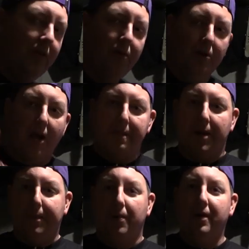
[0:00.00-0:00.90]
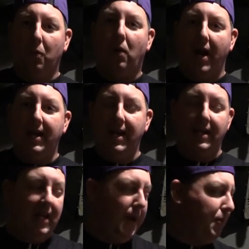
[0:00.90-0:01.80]
So you're talking about a pretty wide
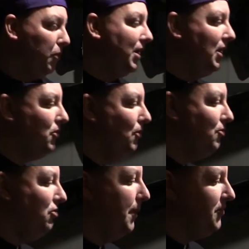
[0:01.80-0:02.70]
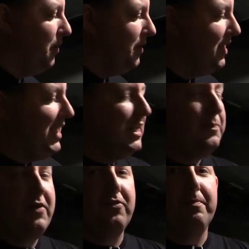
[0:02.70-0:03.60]
heat tape. We're running two strips. I wanted heat to
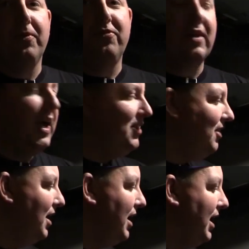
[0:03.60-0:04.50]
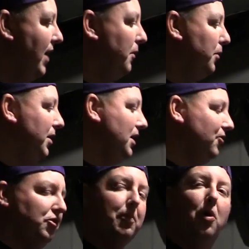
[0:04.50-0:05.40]
be from both sides. And then we're running
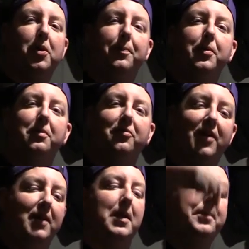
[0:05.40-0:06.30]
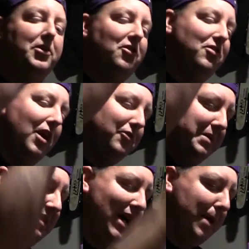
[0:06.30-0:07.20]
a small computer fan that pushes air
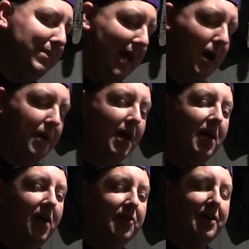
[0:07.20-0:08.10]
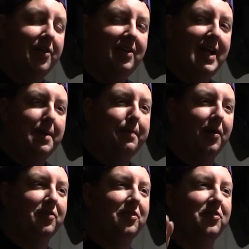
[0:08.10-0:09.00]
from the top down. So as heat
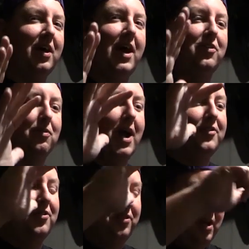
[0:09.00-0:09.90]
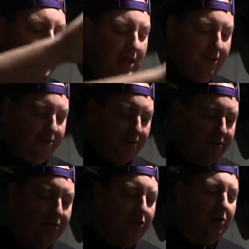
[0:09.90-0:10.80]
builds on the sides, rises, it starts
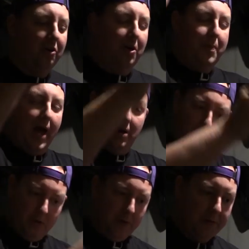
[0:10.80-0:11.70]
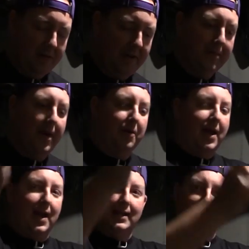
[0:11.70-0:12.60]
this circular pattern going through the incubator,
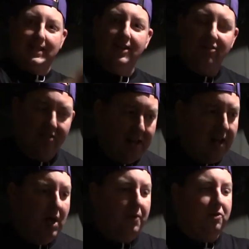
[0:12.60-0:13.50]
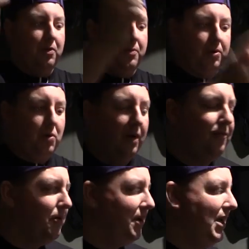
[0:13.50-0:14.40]
kind of like this, which is what we were going
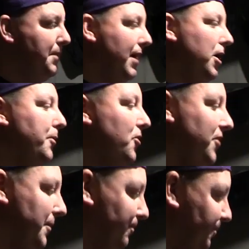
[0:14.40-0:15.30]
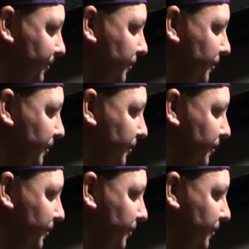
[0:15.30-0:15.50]
for to keep air moving.